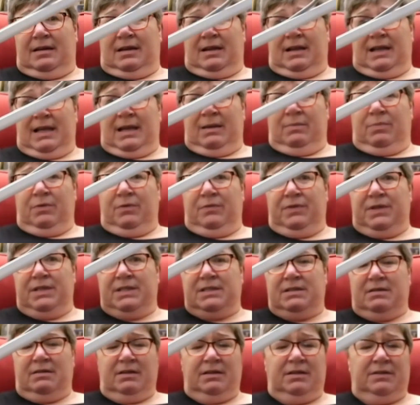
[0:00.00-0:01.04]
a lamp of
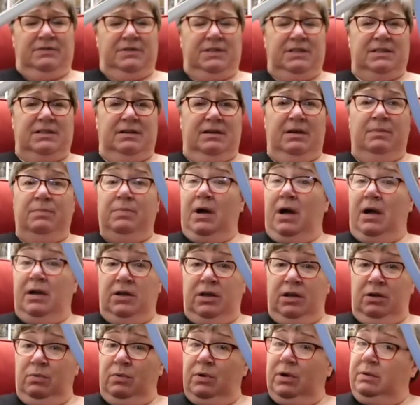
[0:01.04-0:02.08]
this kind of design, but I
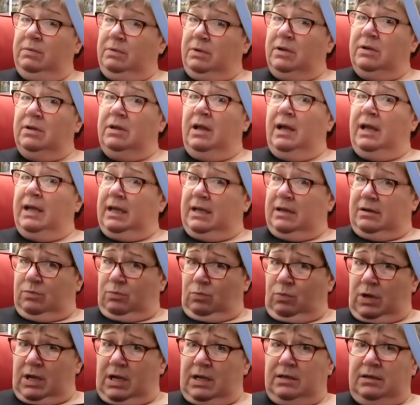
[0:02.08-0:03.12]
knew what it would look like
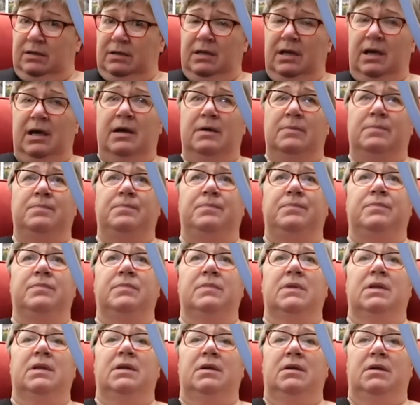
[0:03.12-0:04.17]
when um,
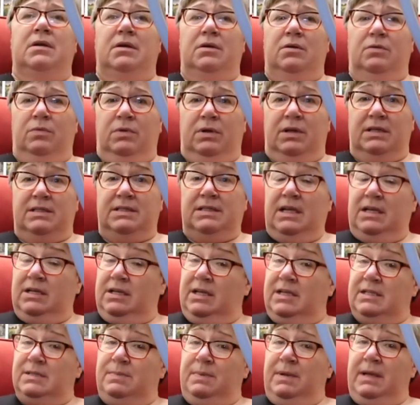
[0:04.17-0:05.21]
when I said
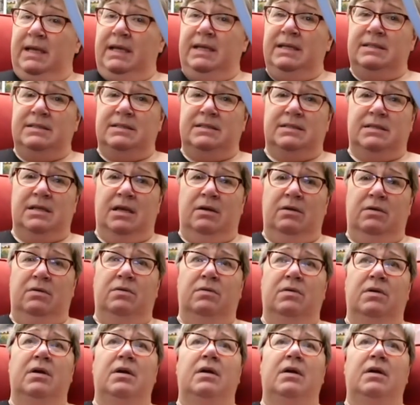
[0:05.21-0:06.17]
yes please. So